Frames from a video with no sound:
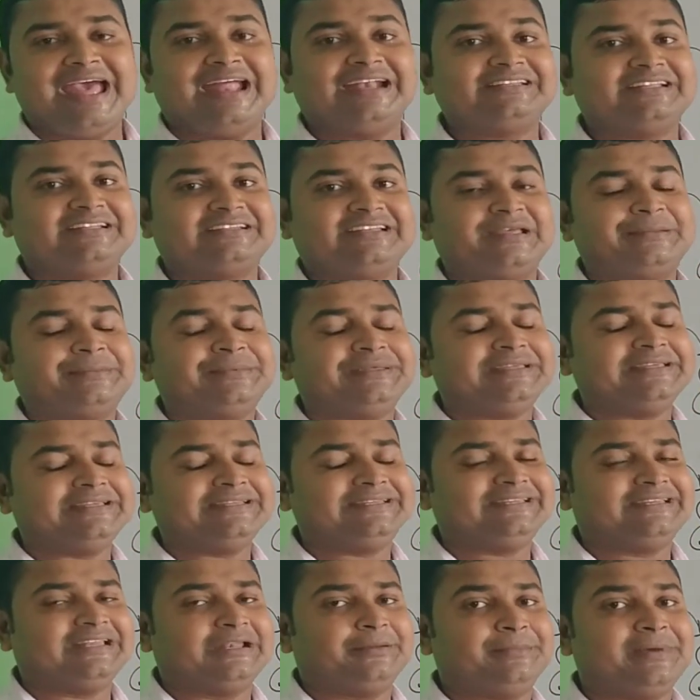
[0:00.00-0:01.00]
At that time he
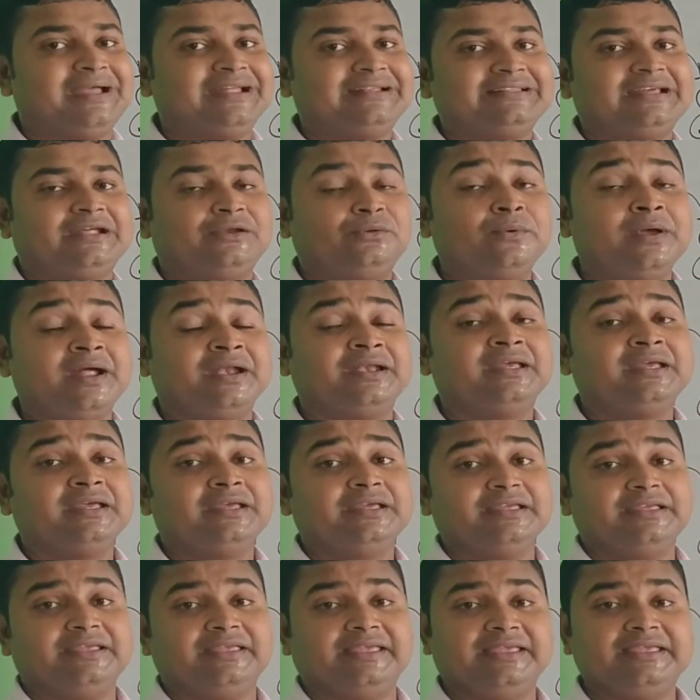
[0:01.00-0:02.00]
determined that what?